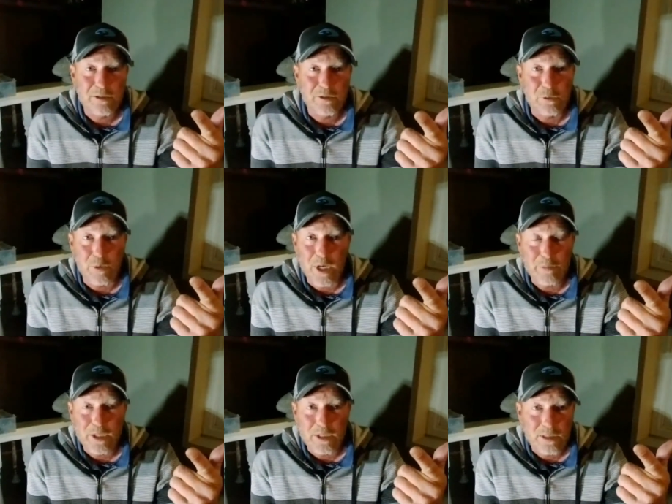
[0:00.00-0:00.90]
square
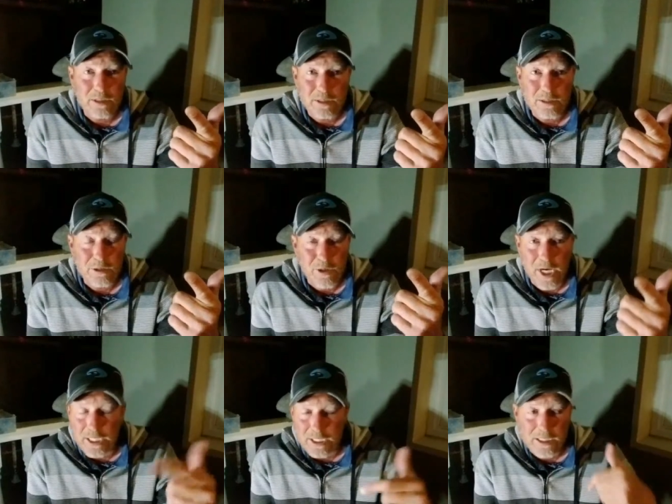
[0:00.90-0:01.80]
bill
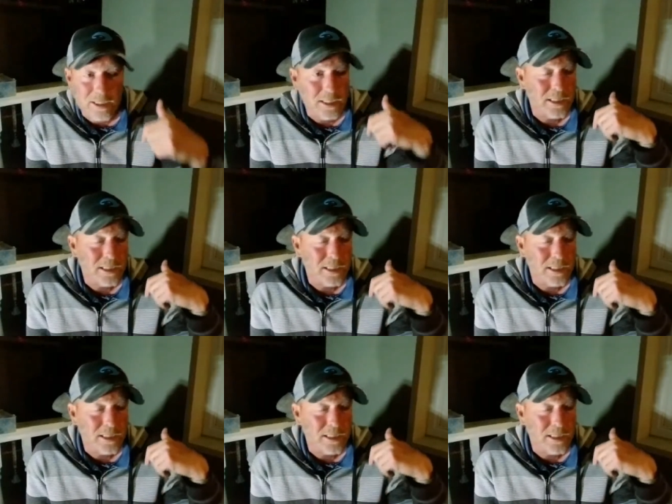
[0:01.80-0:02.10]
cranking,